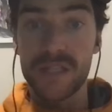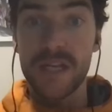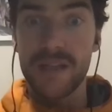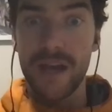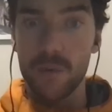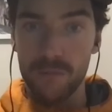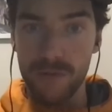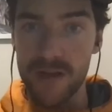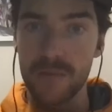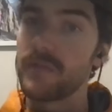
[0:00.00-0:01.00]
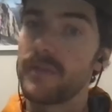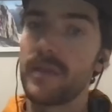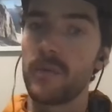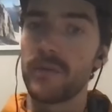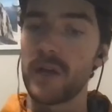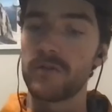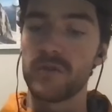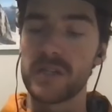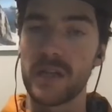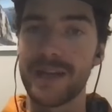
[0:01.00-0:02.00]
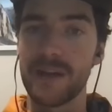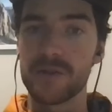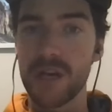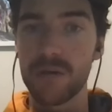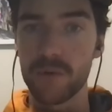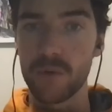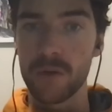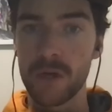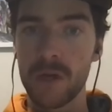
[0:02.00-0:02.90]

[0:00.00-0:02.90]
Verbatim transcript: seeing that already with, with countries like El Salvador.